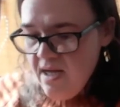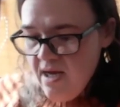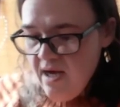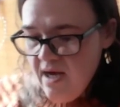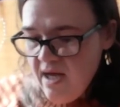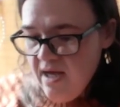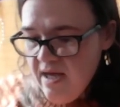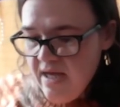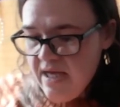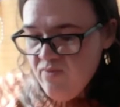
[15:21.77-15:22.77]

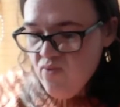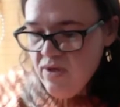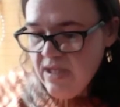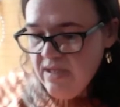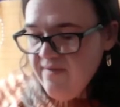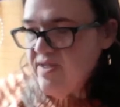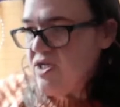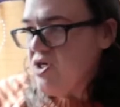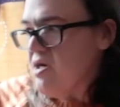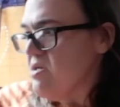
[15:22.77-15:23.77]
I really love
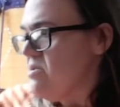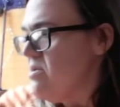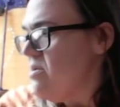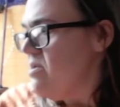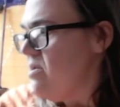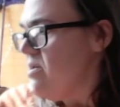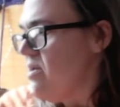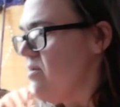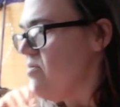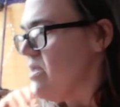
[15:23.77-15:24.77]
this yarn.
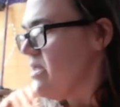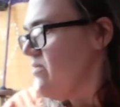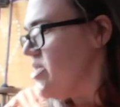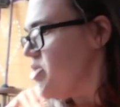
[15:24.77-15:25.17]
Really love this